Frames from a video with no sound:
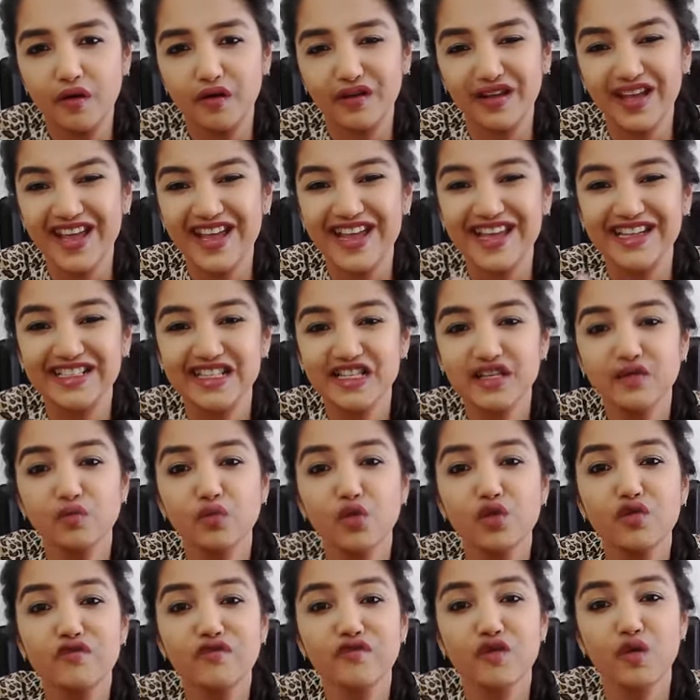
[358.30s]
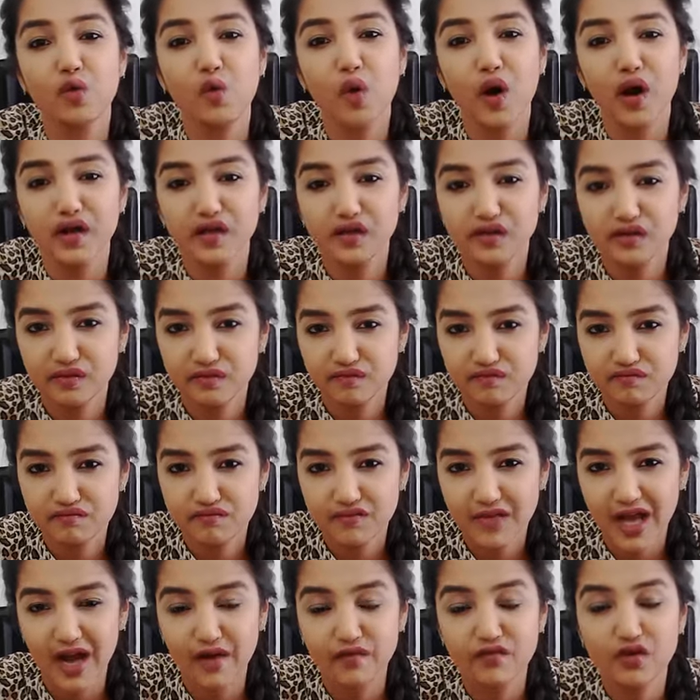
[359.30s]
okay it didn't move forward
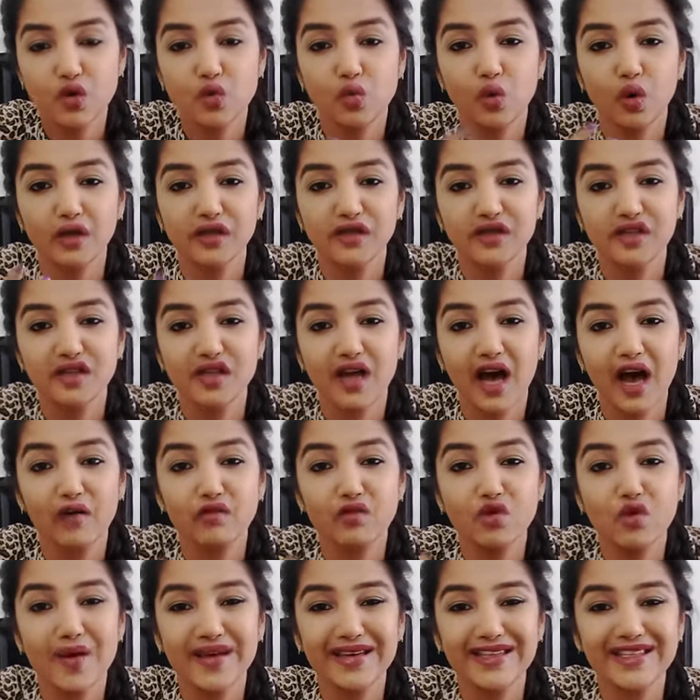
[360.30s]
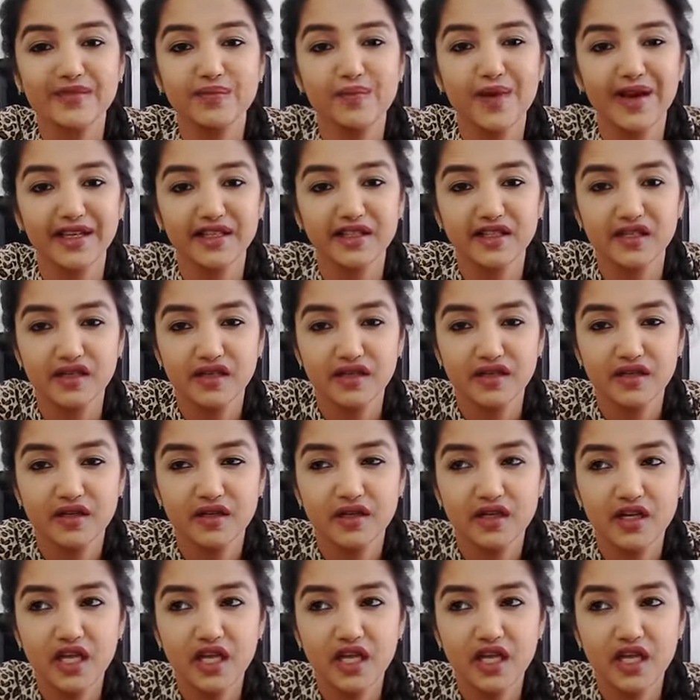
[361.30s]
how you wanted how you expected